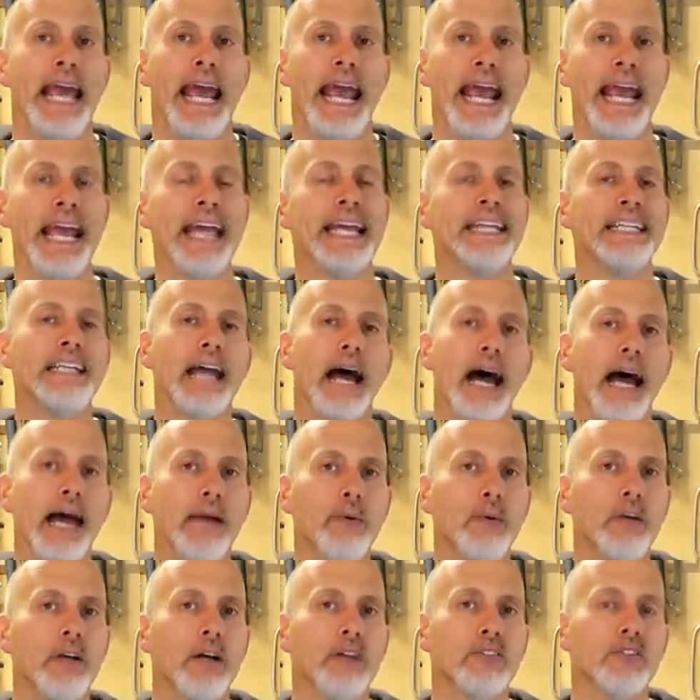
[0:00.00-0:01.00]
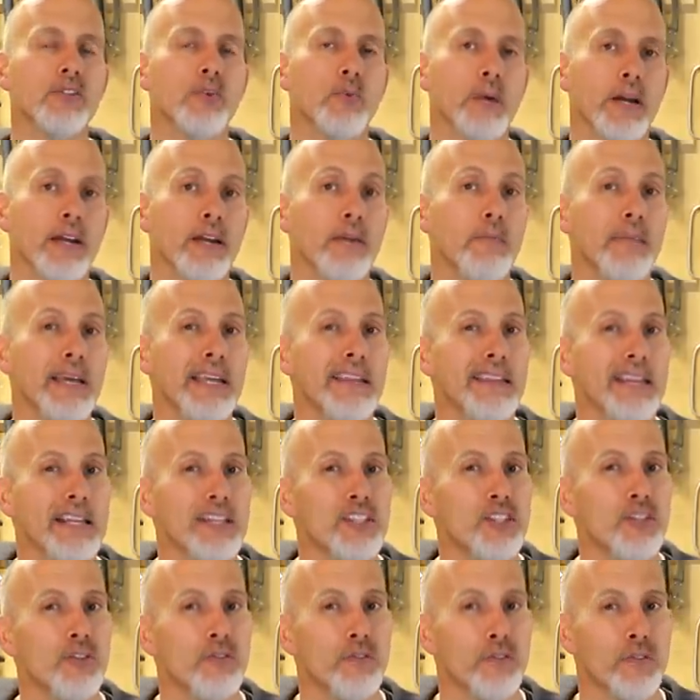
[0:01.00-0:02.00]
And I would also recommend
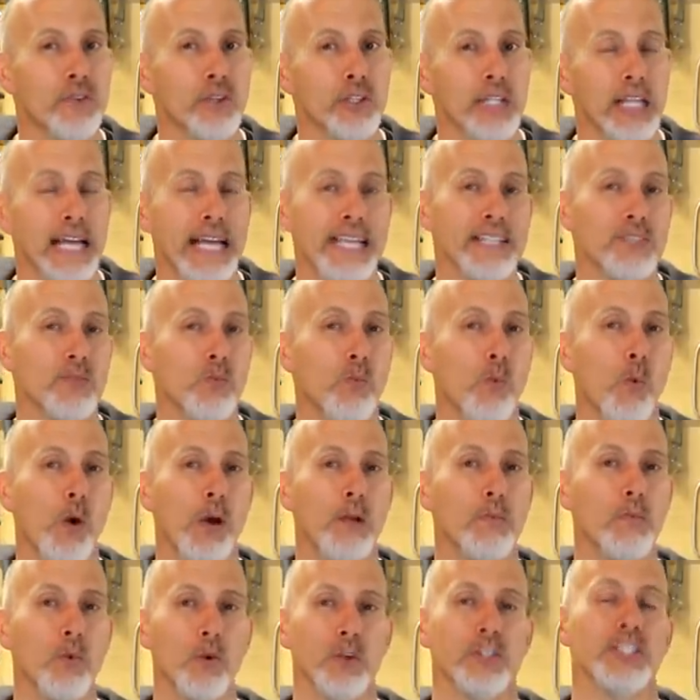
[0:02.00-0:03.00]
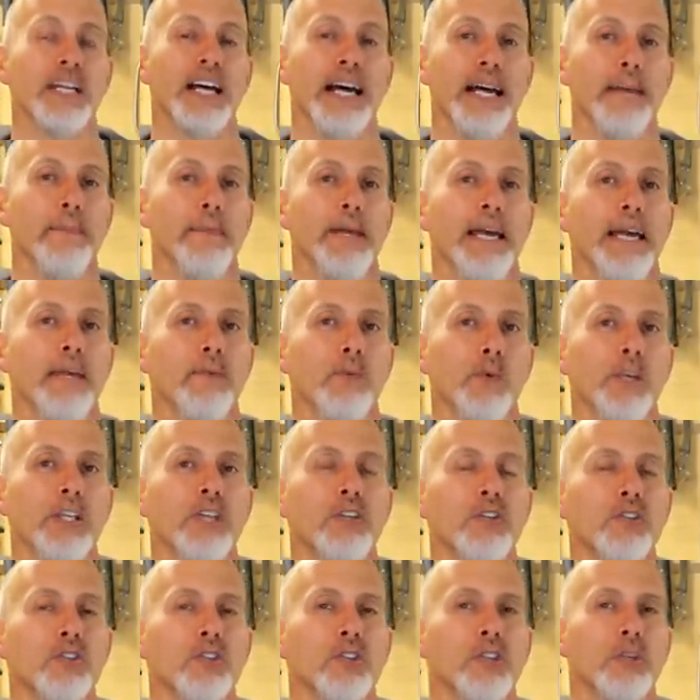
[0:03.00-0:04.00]
that you fertilize one more time. And we
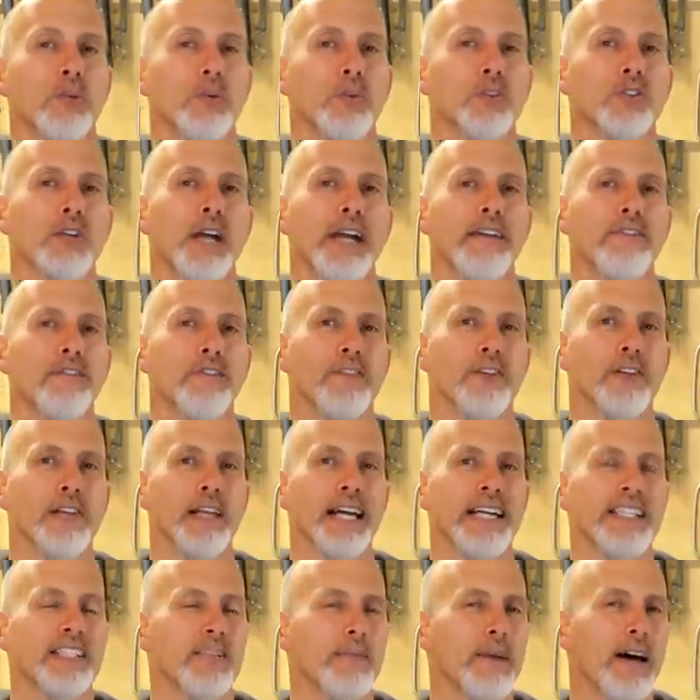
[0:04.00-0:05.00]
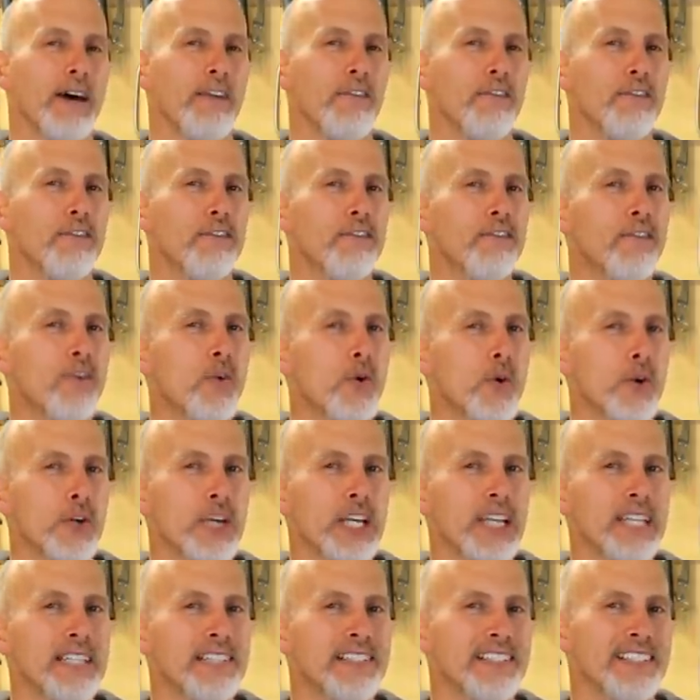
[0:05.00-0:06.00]
usually will try and fertilize about
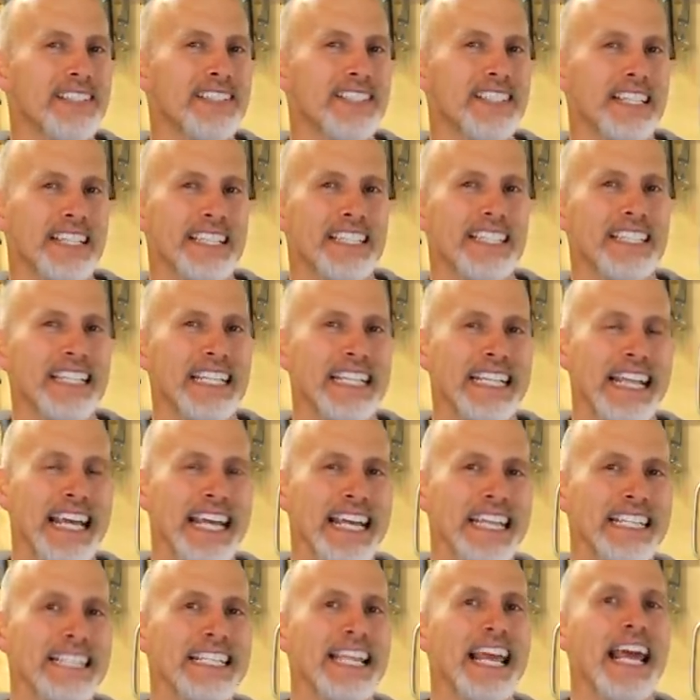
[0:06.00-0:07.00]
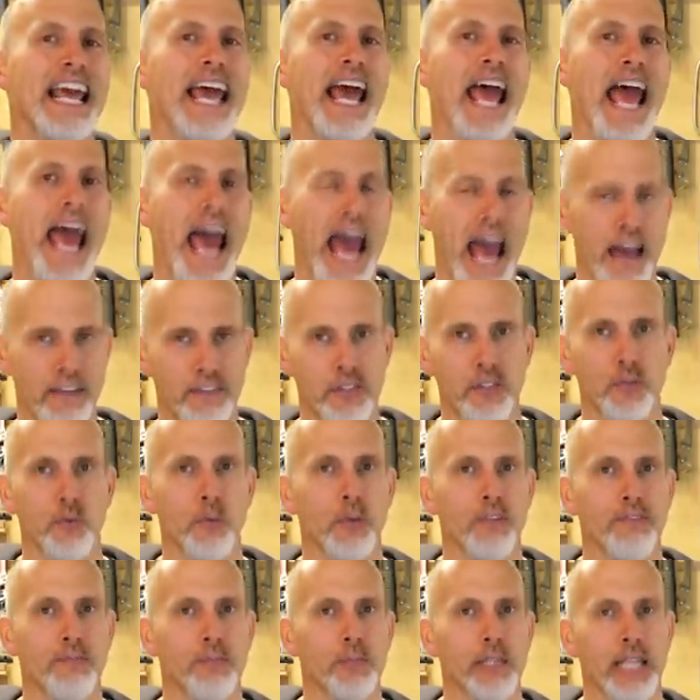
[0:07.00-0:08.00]
40 to 60 days after
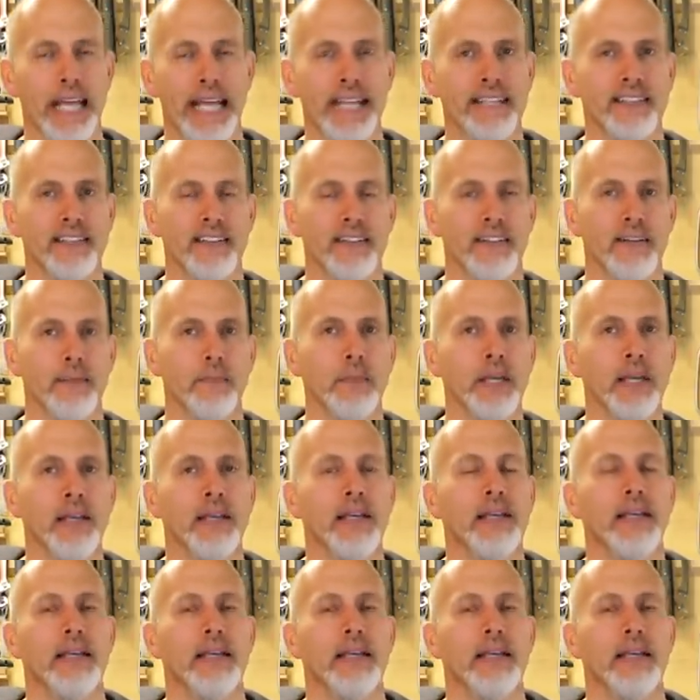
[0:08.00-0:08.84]
we've planted them.